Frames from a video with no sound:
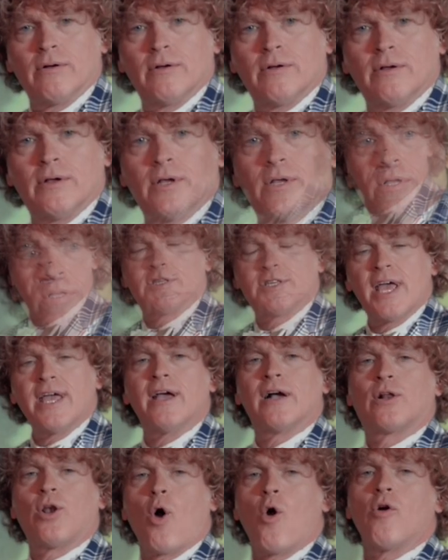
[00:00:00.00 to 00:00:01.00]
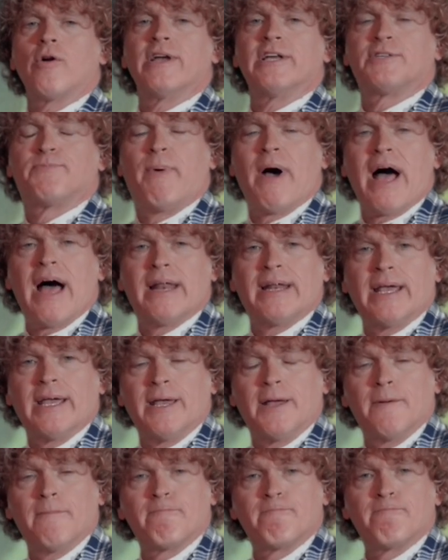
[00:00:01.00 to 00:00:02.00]
mm -hmm. say a glorious
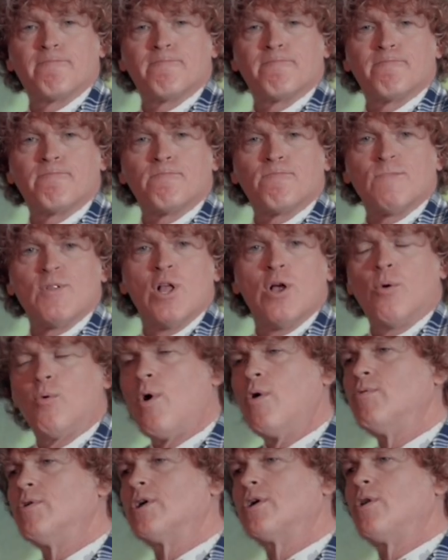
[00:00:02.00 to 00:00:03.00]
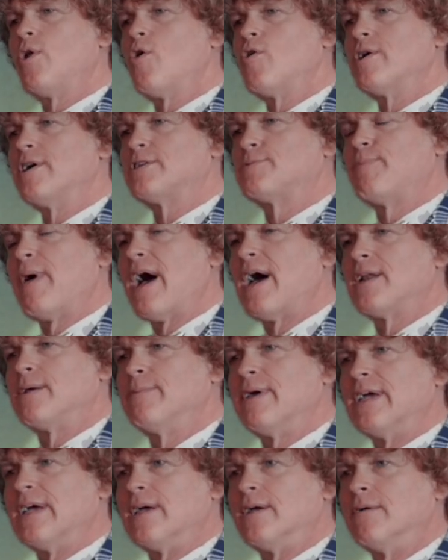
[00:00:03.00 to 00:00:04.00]
body. glorious body what would a glorious body
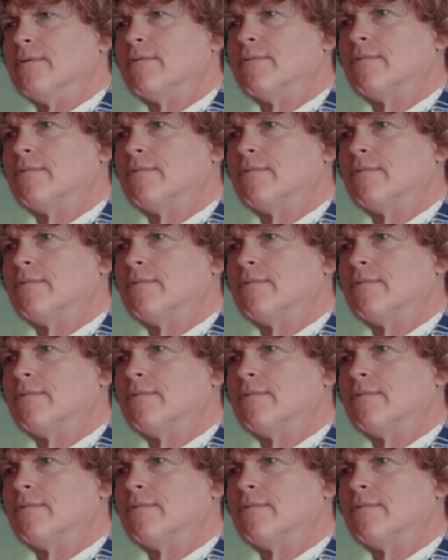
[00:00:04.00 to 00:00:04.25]
be